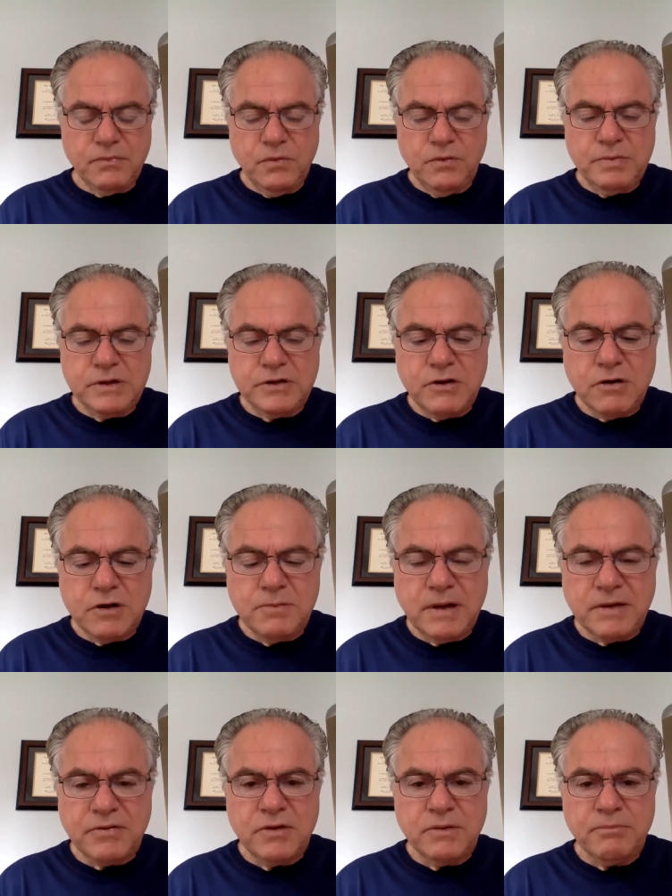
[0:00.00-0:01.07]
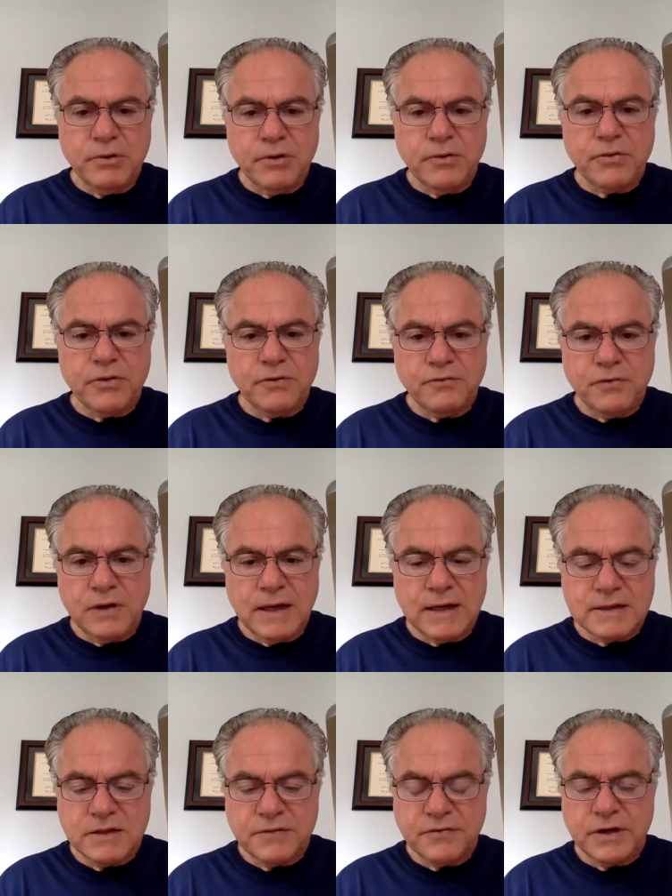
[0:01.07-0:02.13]
we've been talking about the birth of
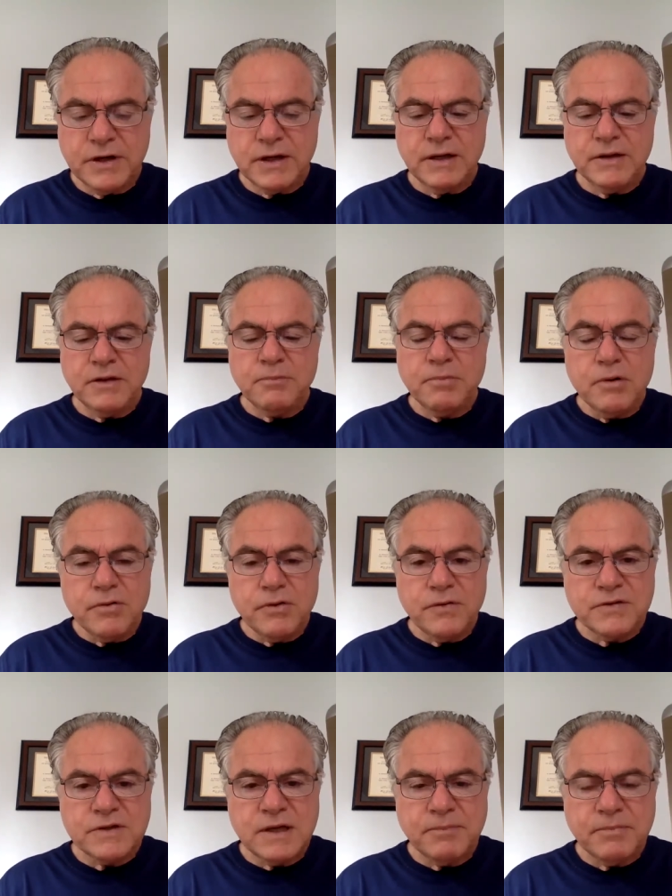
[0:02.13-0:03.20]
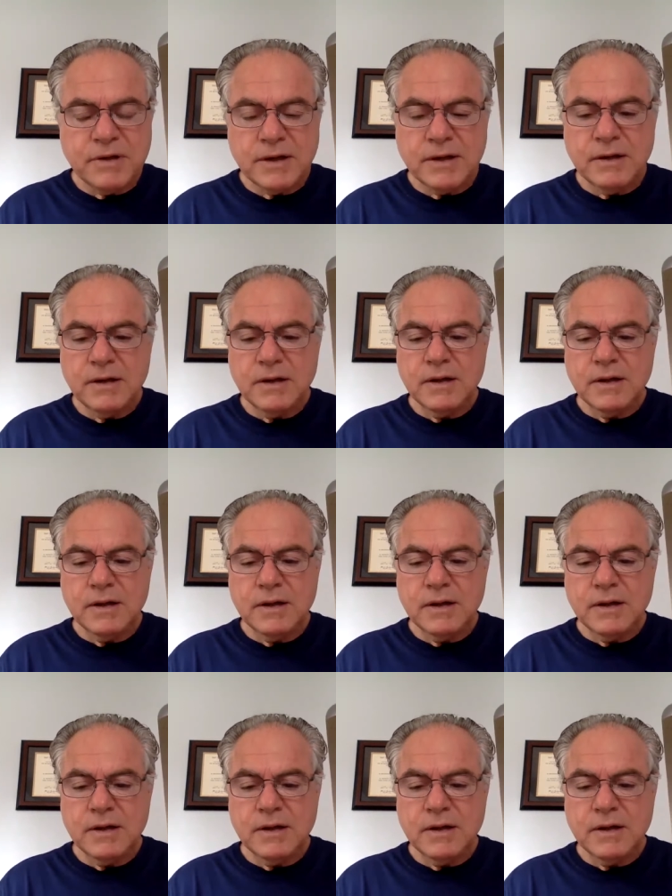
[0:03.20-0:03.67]
philosophy, and the birth of something